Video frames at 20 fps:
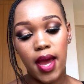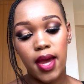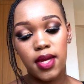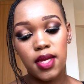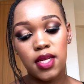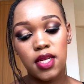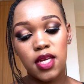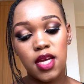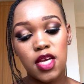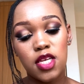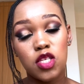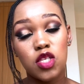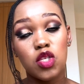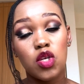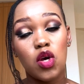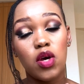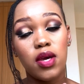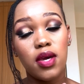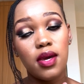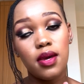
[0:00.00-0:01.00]
in case
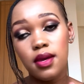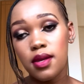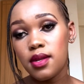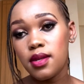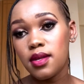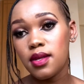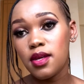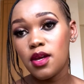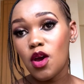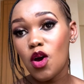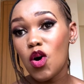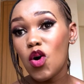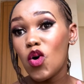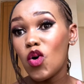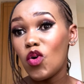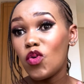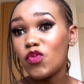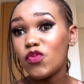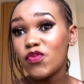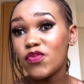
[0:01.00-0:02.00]
any
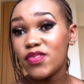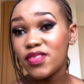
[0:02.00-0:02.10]
of